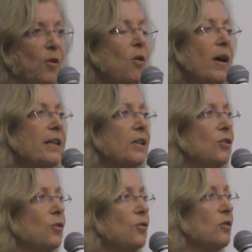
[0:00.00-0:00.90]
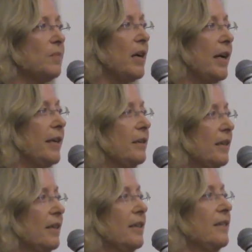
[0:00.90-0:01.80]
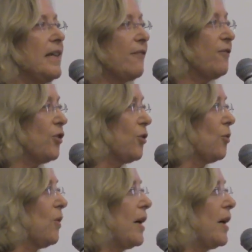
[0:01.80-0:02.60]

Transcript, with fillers: Oh, I can use my nephew.